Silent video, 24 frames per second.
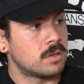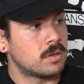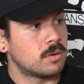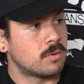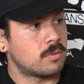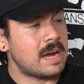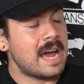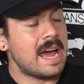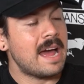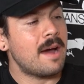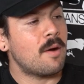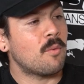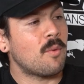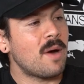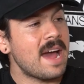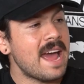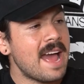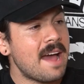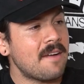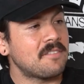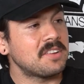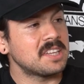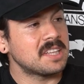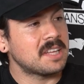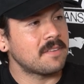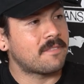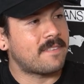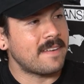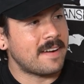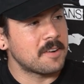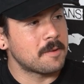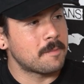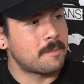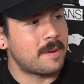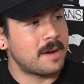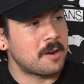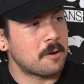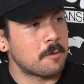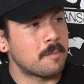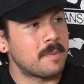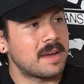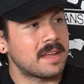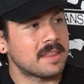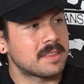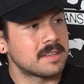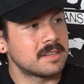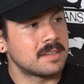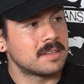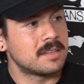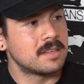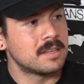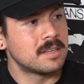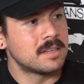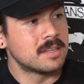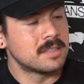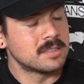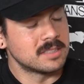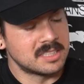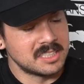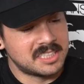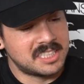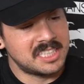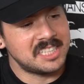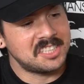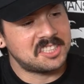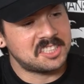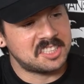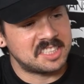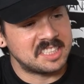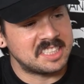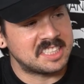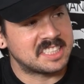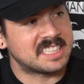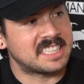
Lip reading: Why haven't they found a better method to teach these